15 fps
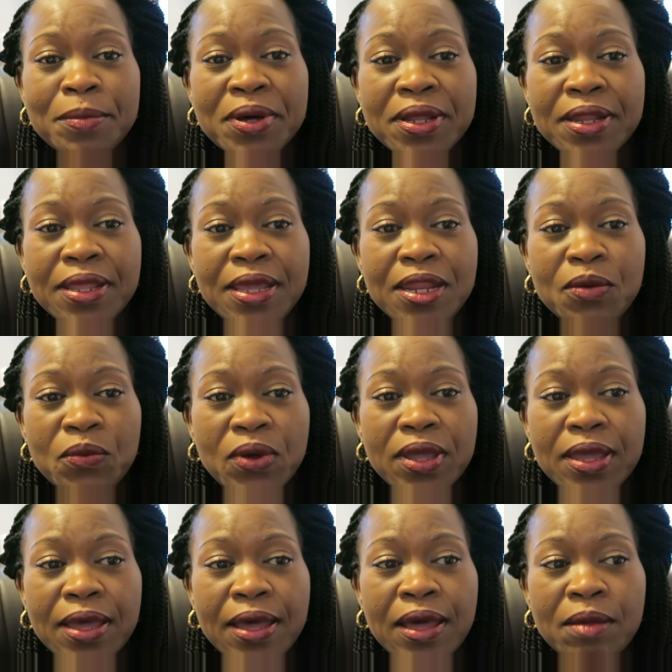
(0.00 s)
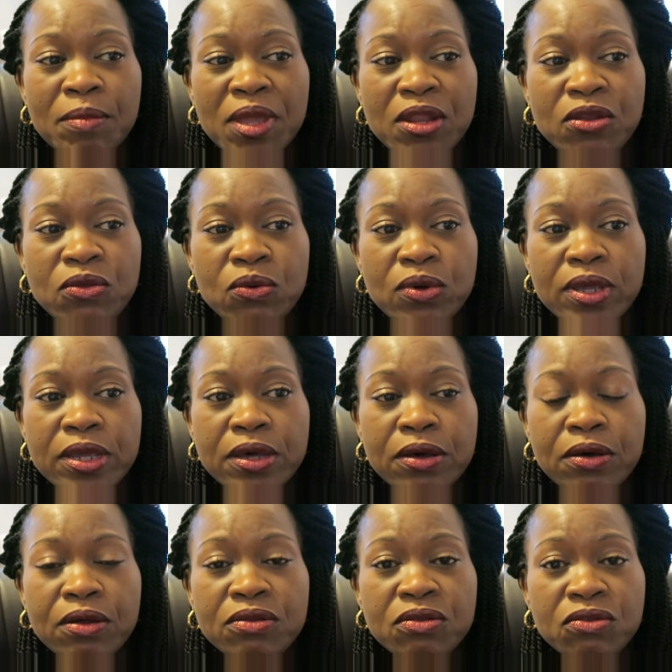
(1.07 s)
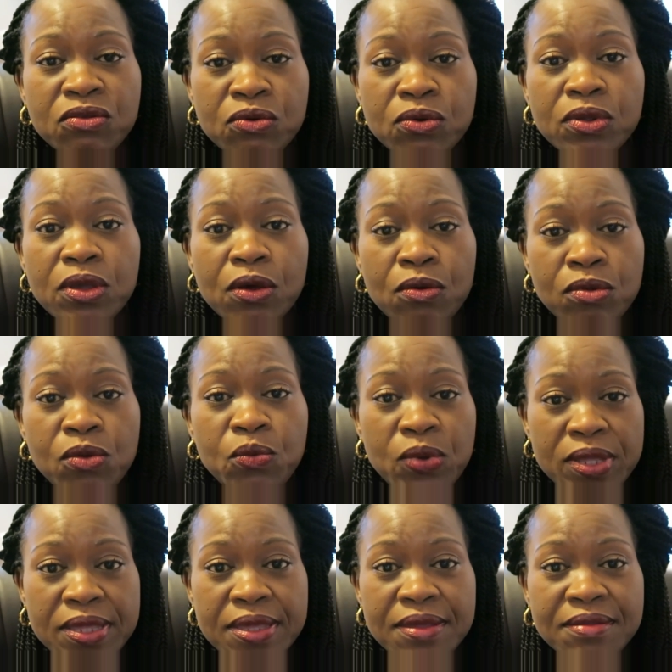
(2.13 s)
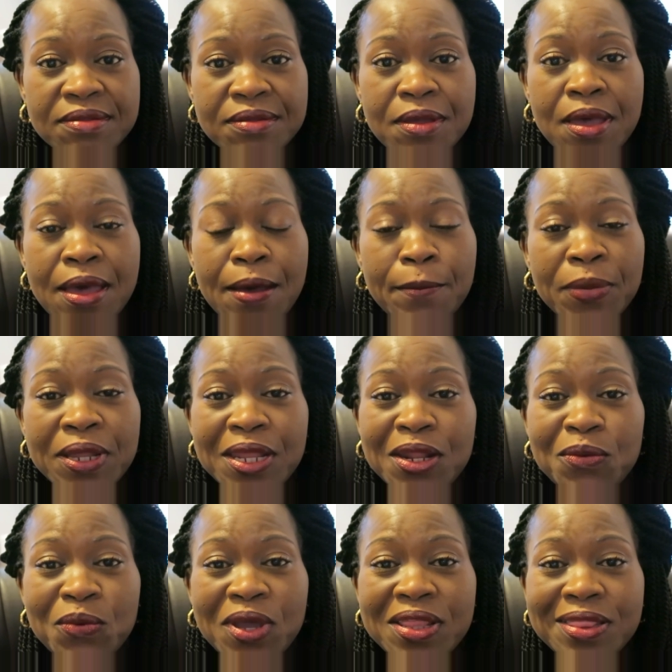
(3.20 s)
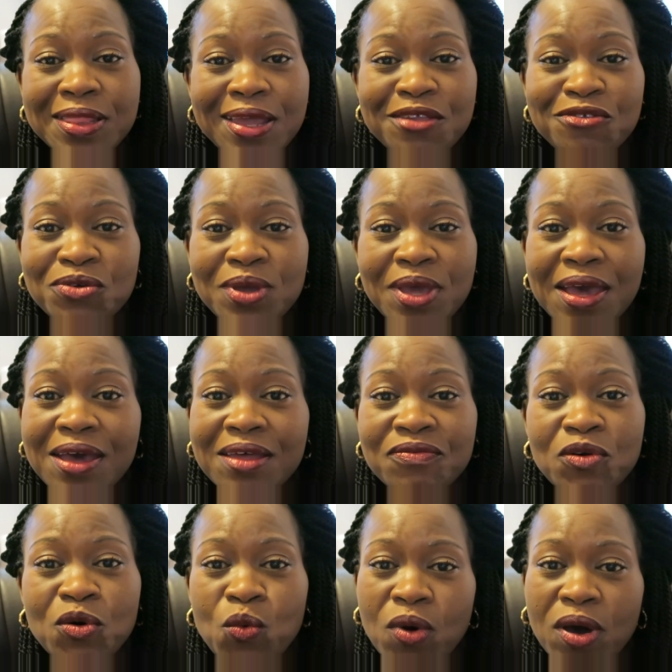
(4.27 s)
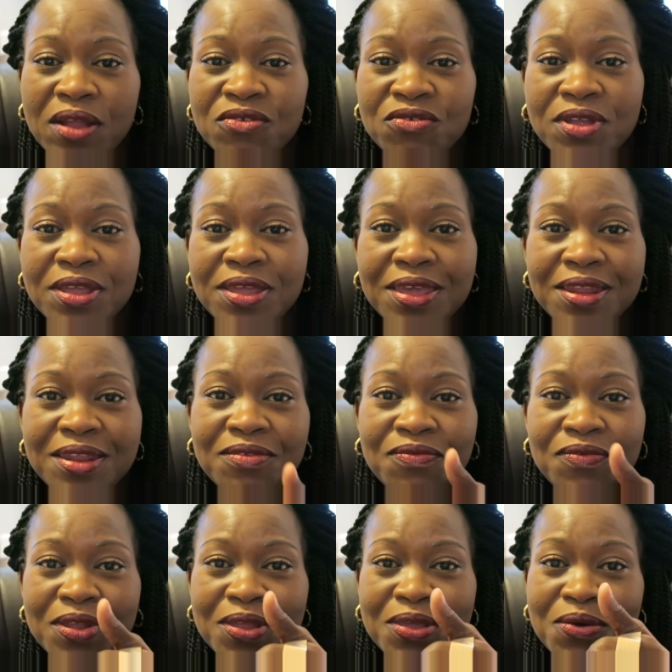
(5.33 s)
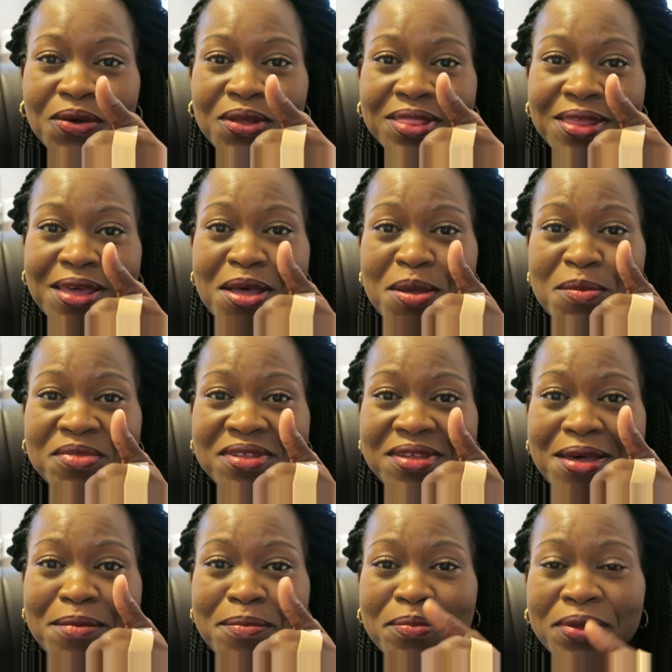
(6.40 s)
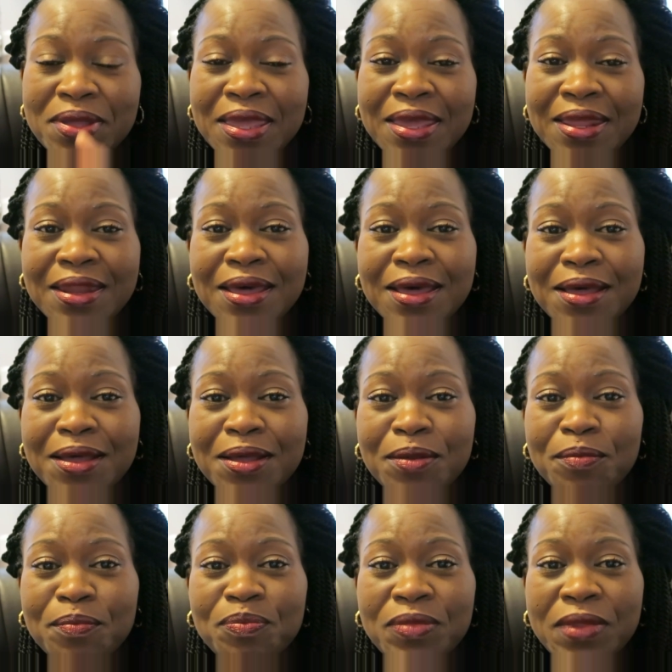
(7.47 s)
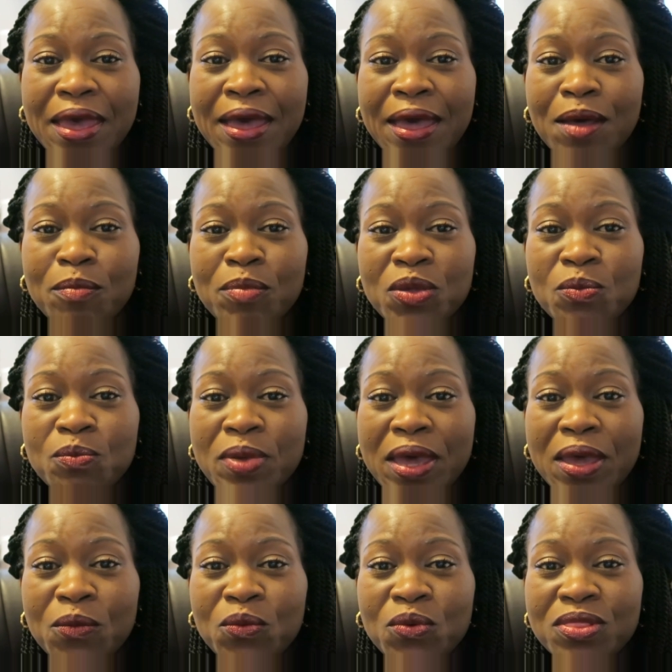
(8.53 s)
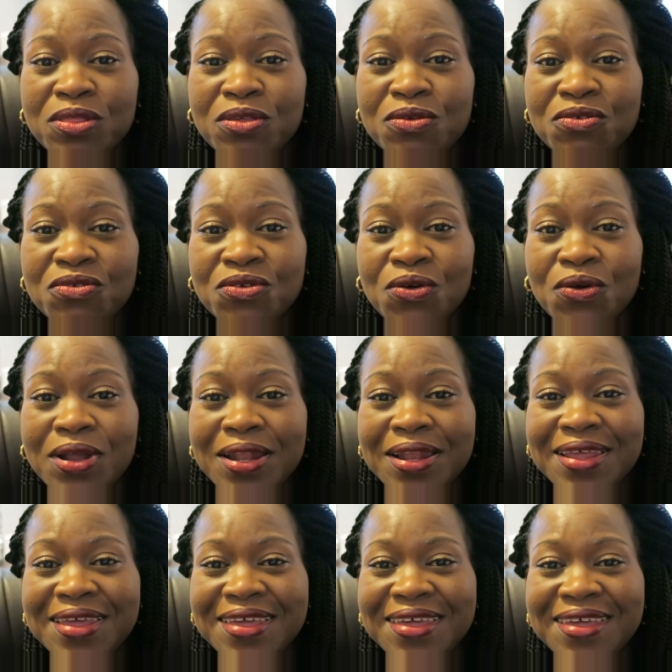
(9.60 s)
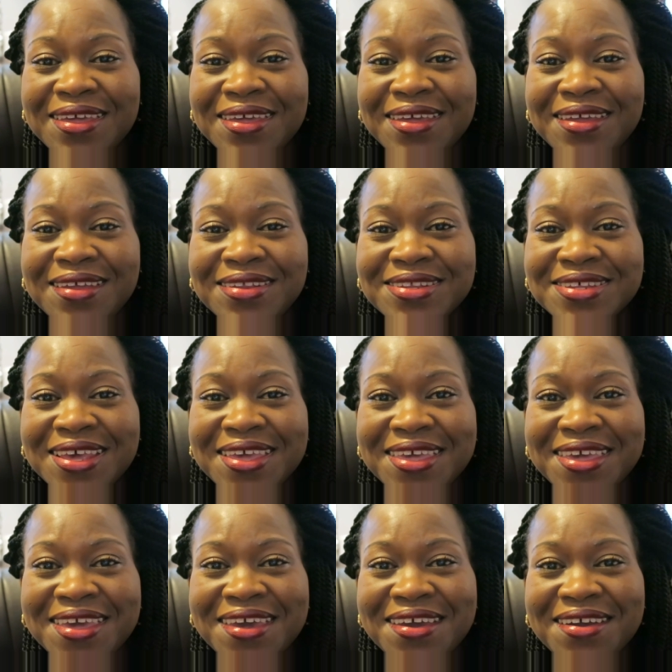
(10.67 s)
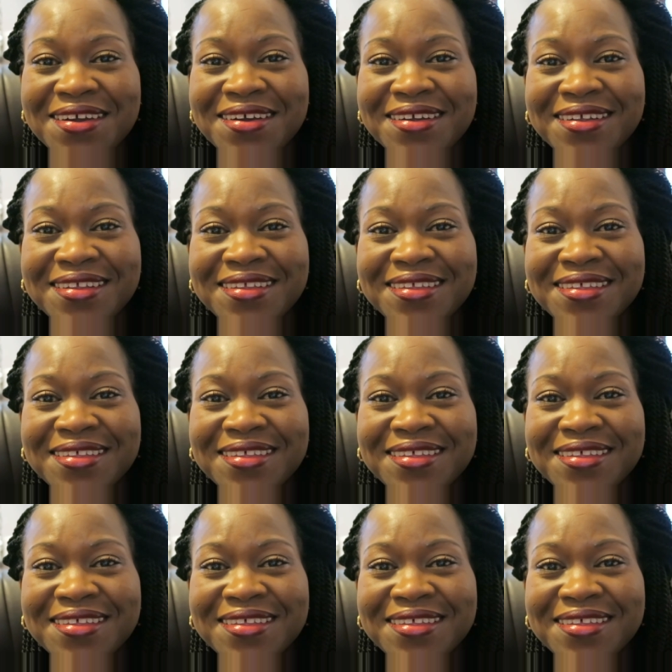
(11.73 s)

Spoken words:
But anyway, I may do a tutorial on the wigs. But anyway, thank you guys for watching. Give this video a thumbs up, and I'll be back with you shortly. Take care.